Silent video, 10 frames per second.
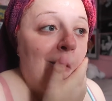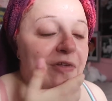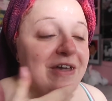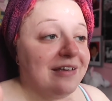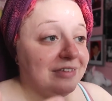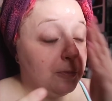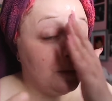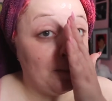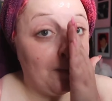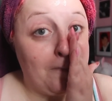thing is, he
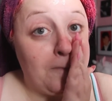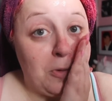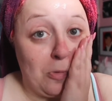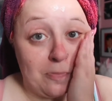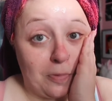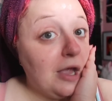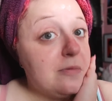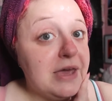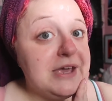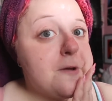wouldn't, he wouldn't bite
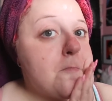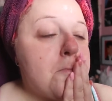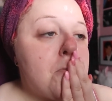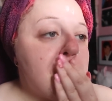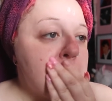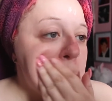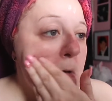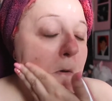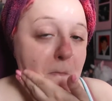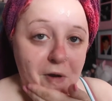me
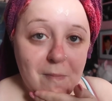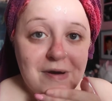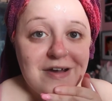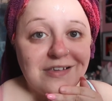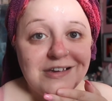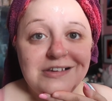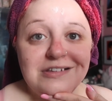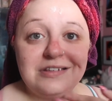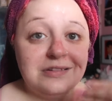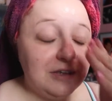on purpose
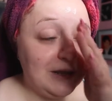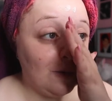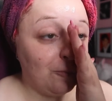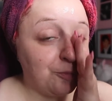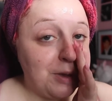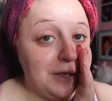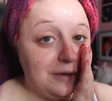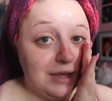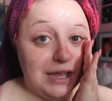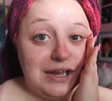because he loves me.
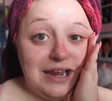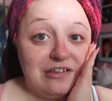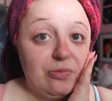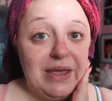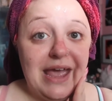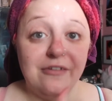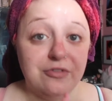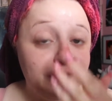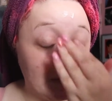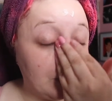He licks me
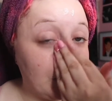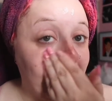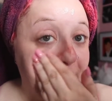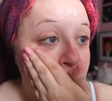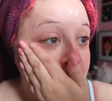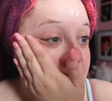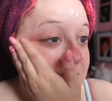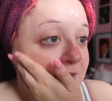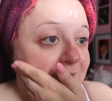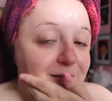every single day.
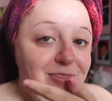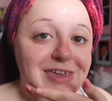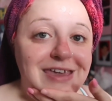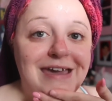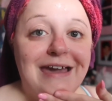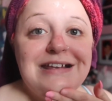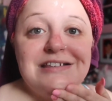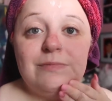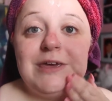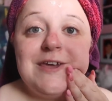So I don't think he
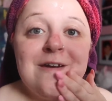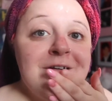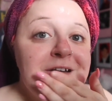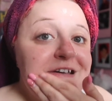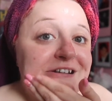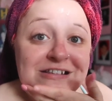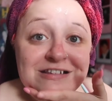hates me. He just